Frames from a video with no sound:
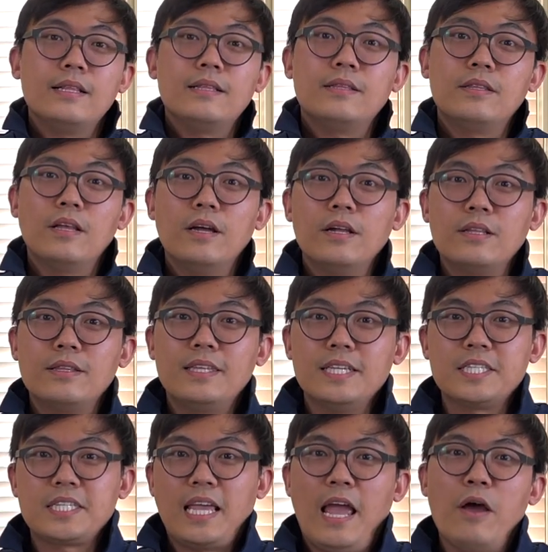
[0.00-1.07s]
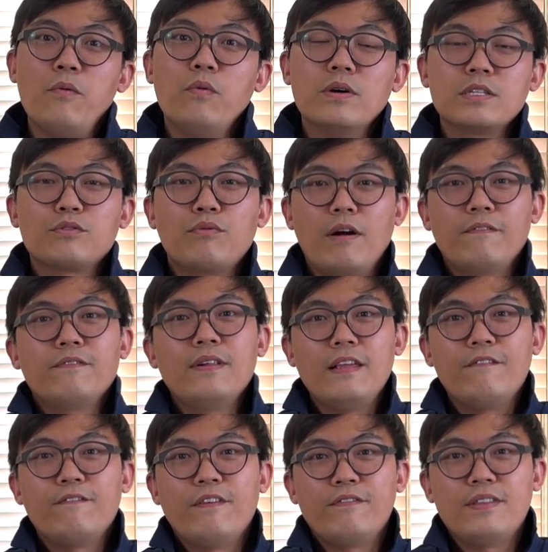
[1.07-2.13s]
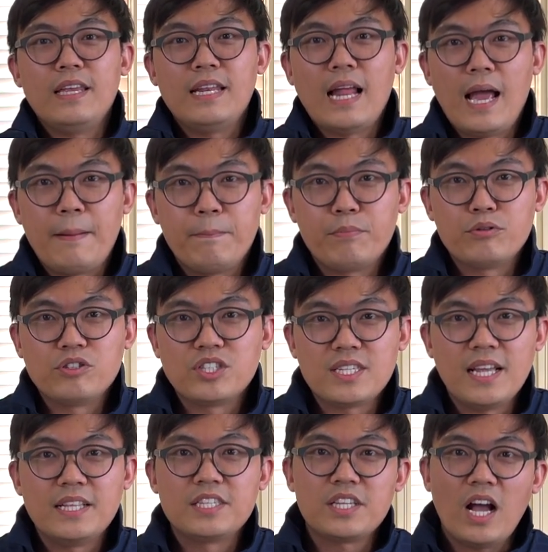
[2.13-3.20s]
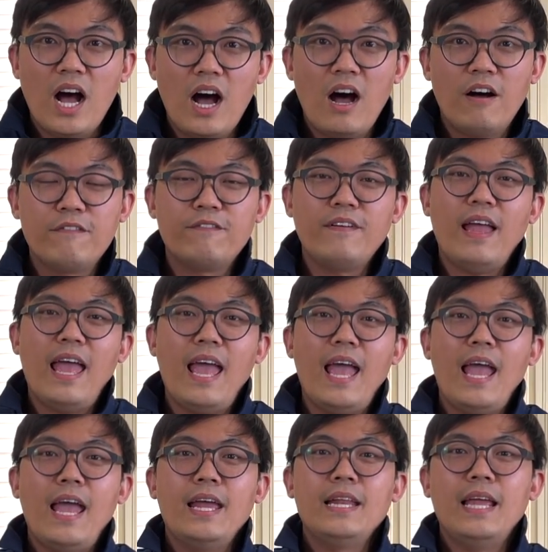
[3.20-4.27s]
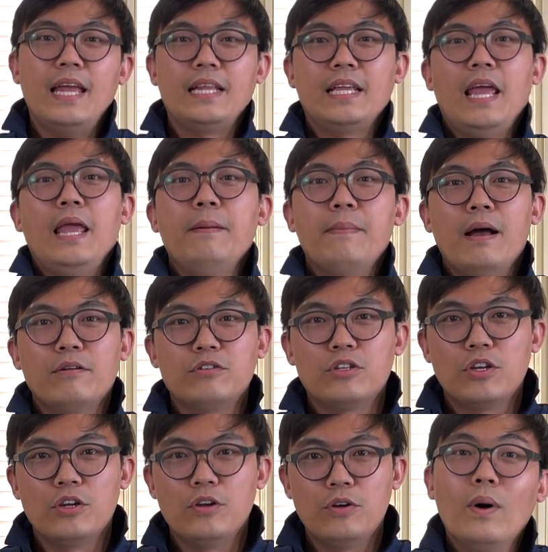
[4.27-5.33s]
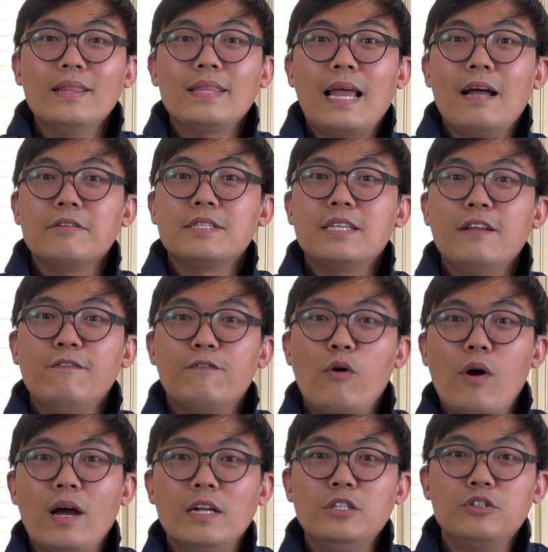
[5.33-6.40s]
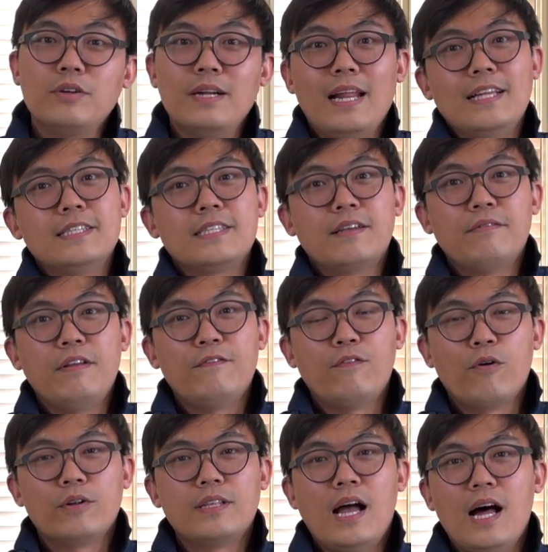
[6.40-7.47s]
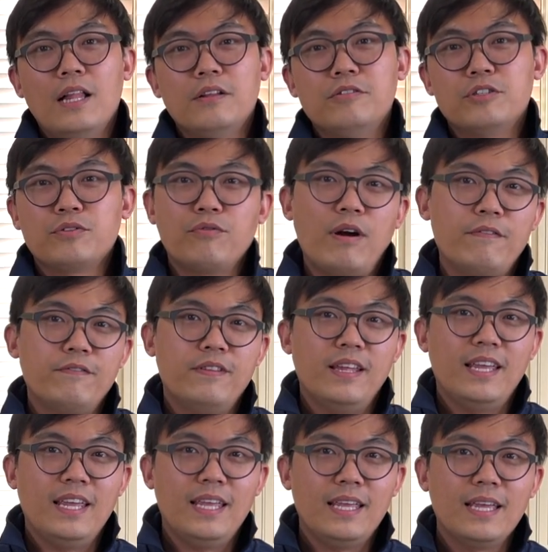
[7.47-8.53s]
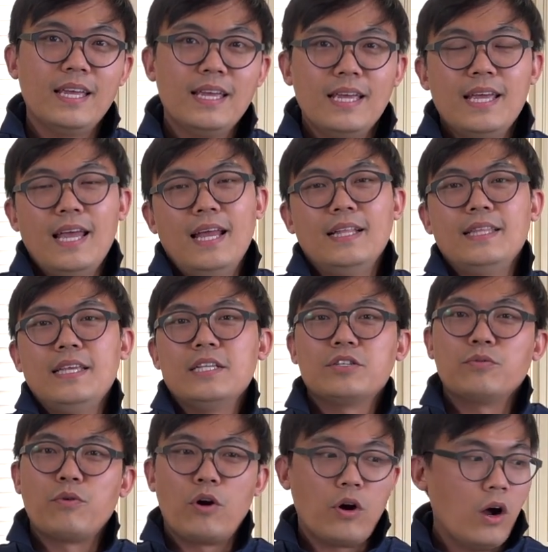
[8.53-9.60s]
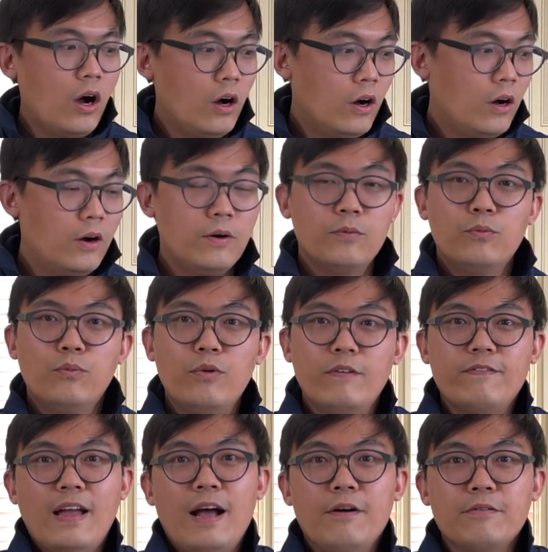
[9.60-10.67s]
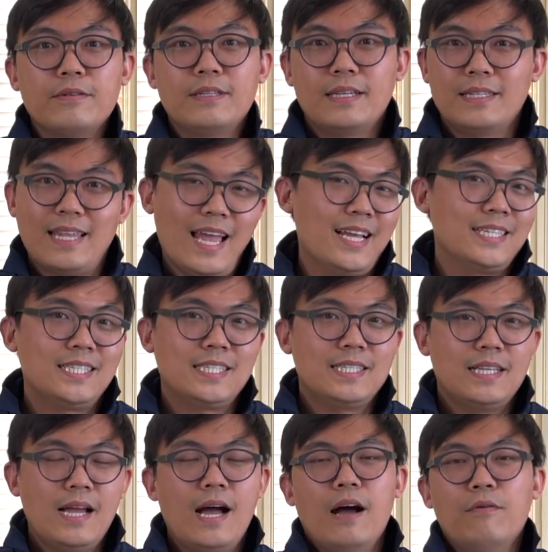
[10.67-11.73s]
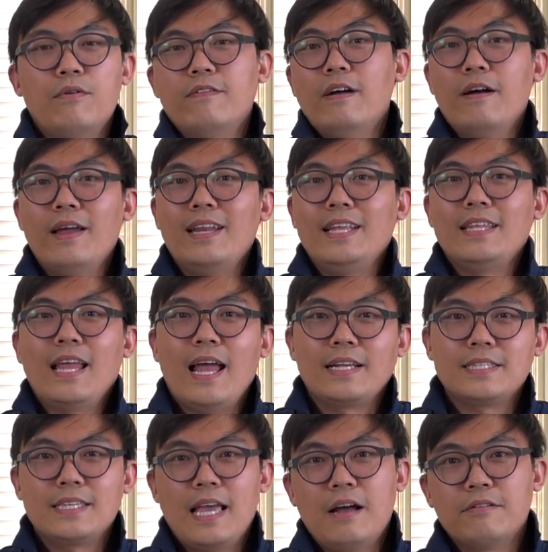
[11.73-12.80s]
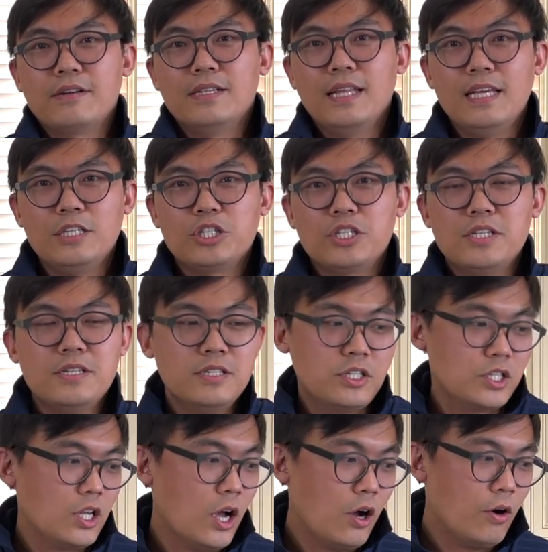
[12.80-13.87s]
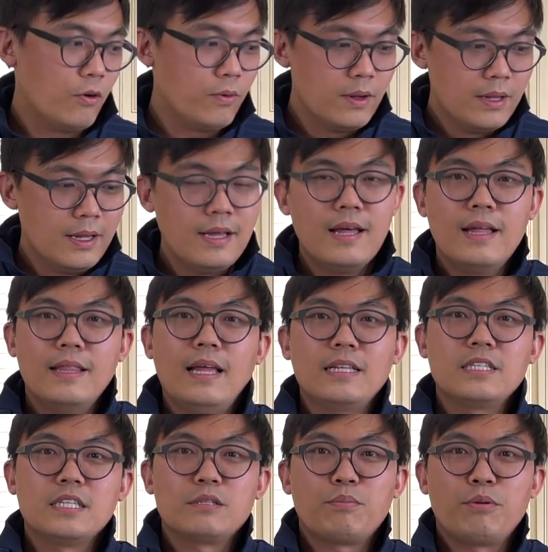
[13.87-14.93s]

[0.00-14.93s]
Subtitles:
the discount was roughly 59% off, and it came out to $1,474 roughly. And these were all without any tax calculation, so that's just